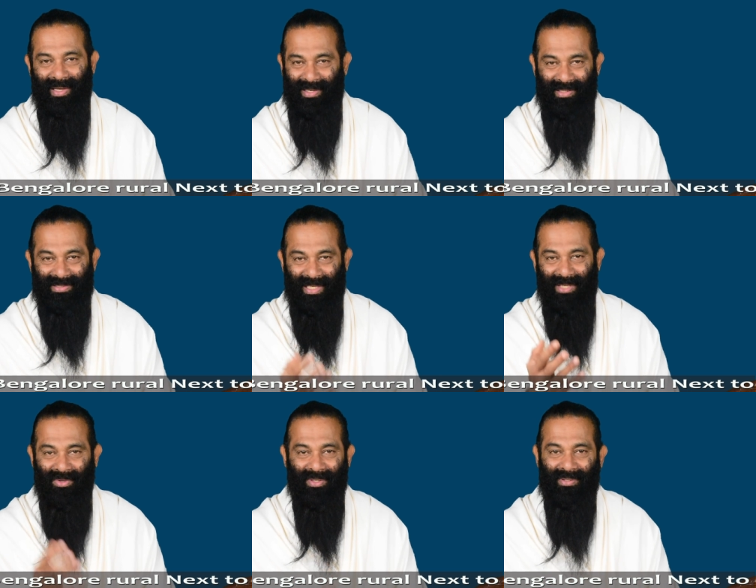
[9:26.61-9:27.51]
And is
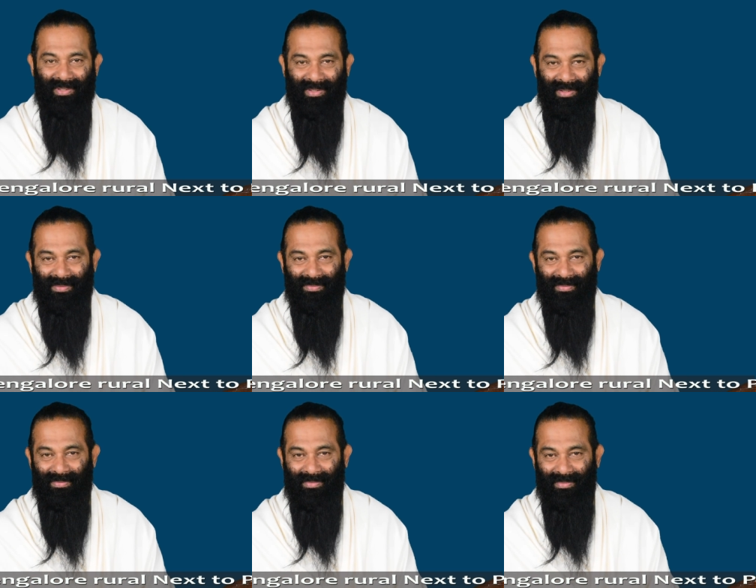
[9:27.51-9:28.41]
that not
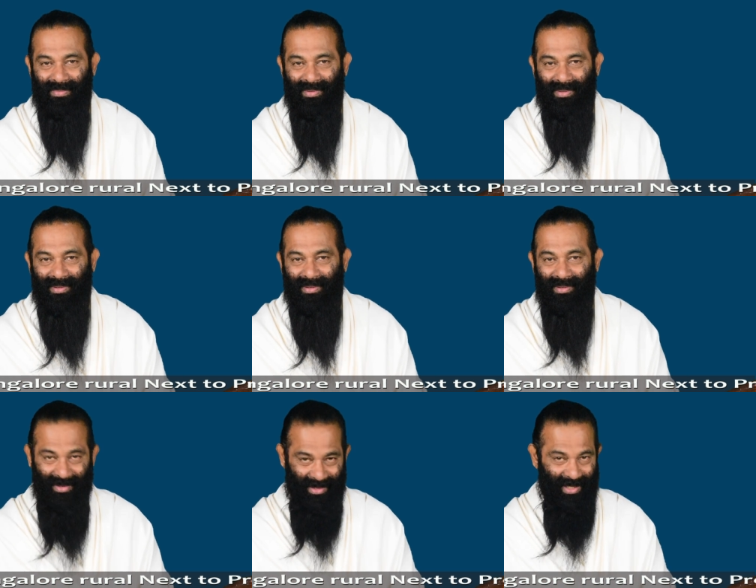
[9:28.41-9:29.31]

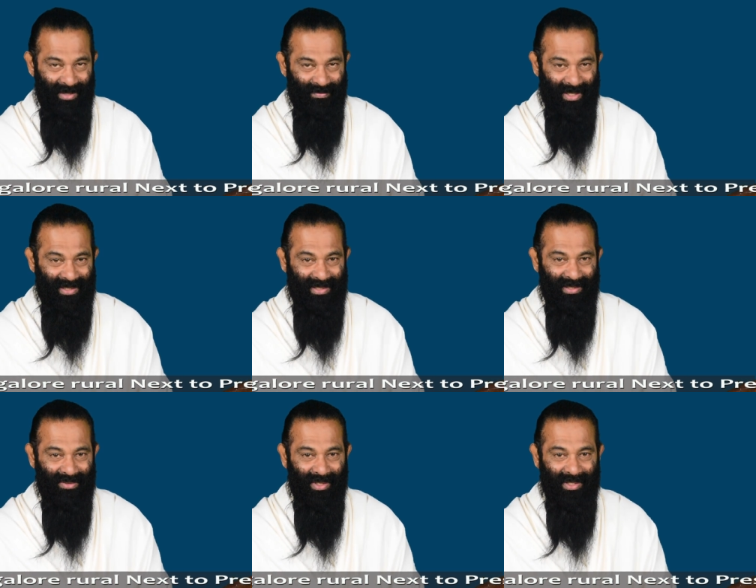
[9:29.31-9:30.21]
a real
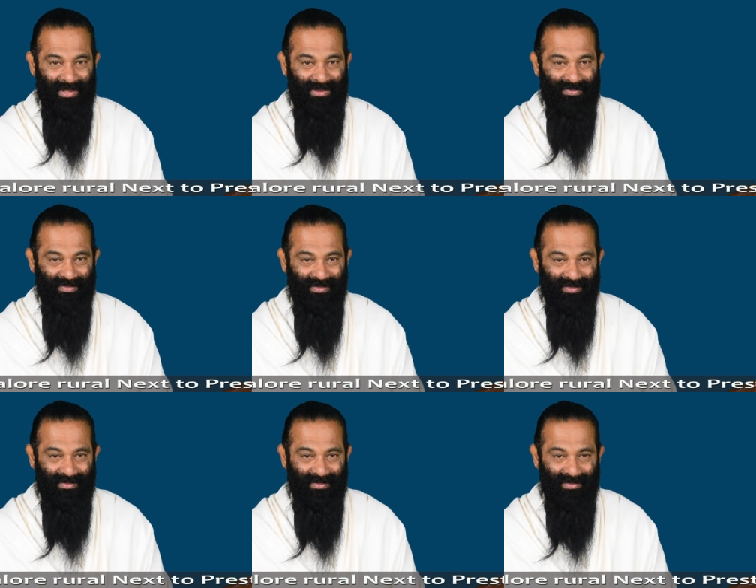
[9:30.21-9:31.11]
practical knowledge?
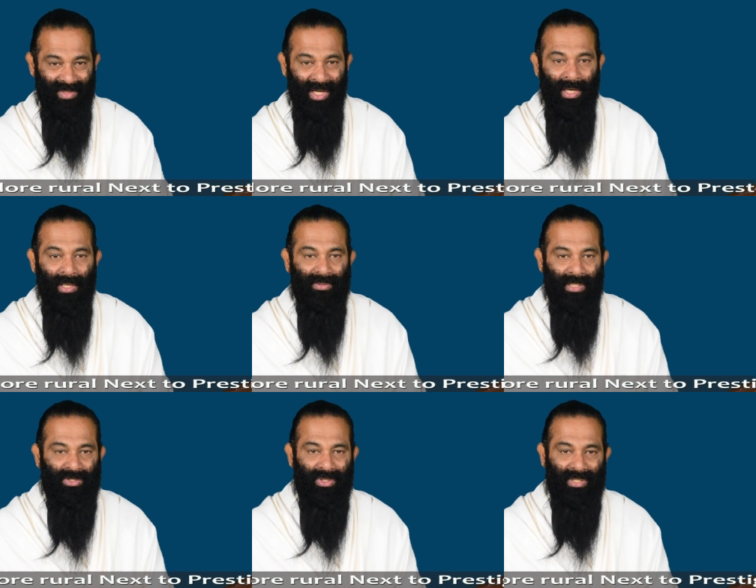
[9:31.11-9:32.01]

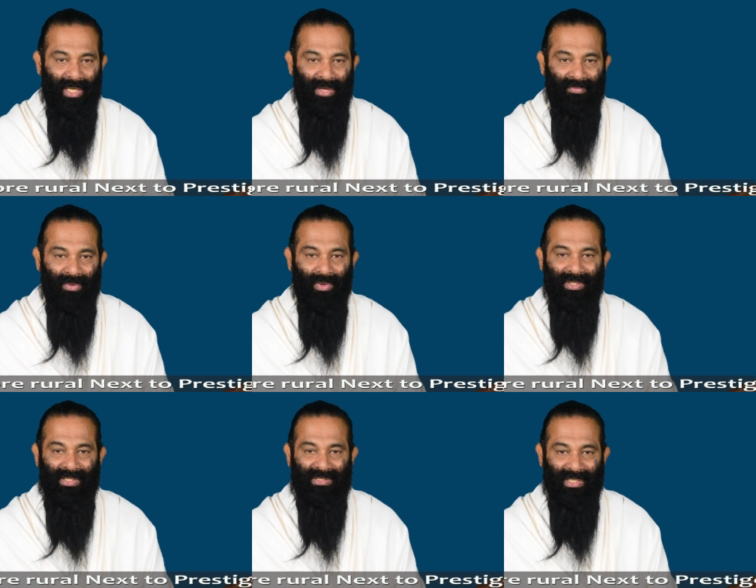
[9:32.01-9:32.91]
Tetsugen gave away
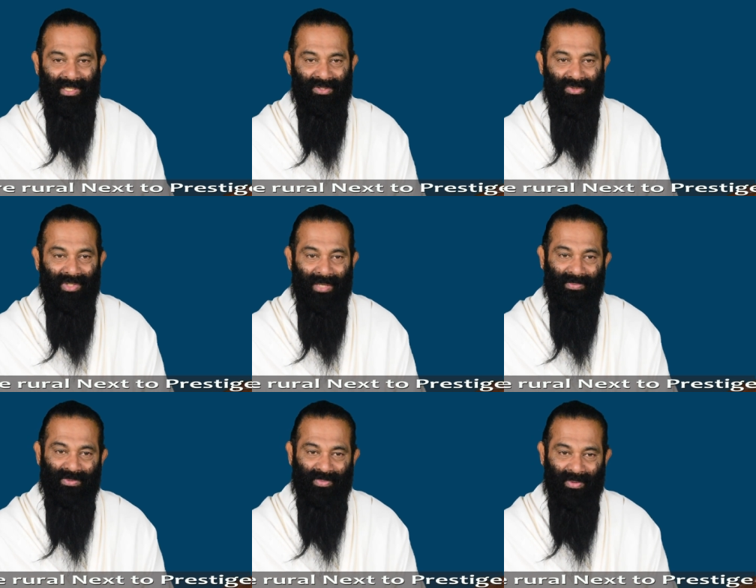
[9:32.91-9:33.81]
what he has collected to help
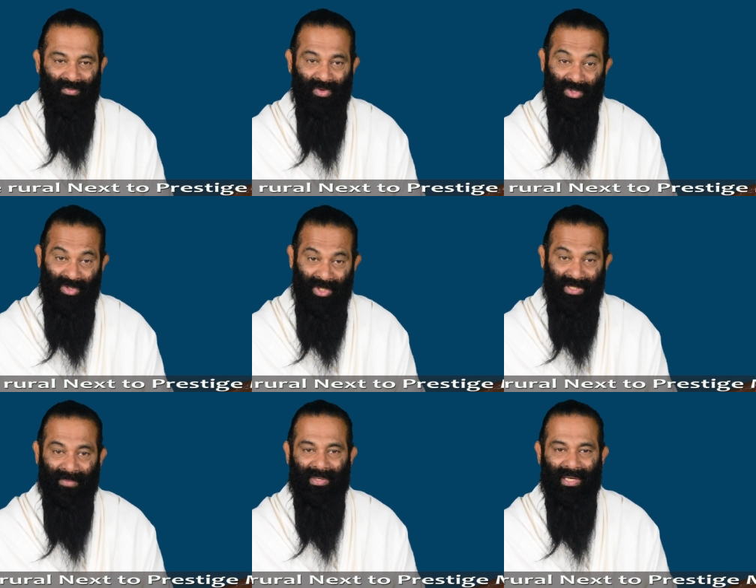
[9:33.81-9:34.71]
his people. For a third
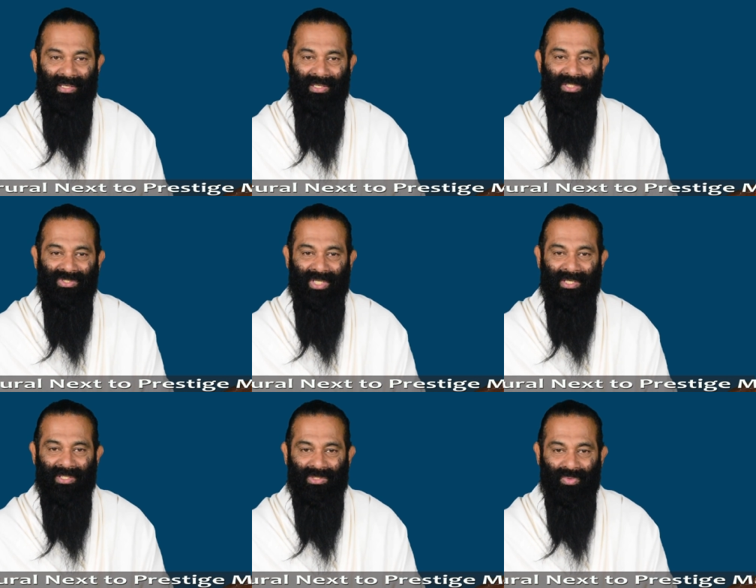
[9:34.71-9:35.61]
time, he uh,
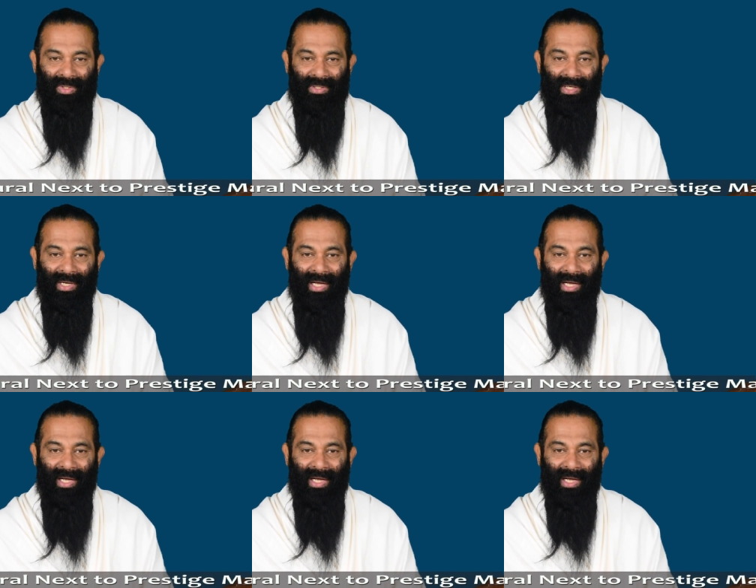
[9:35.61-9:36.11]
started his work,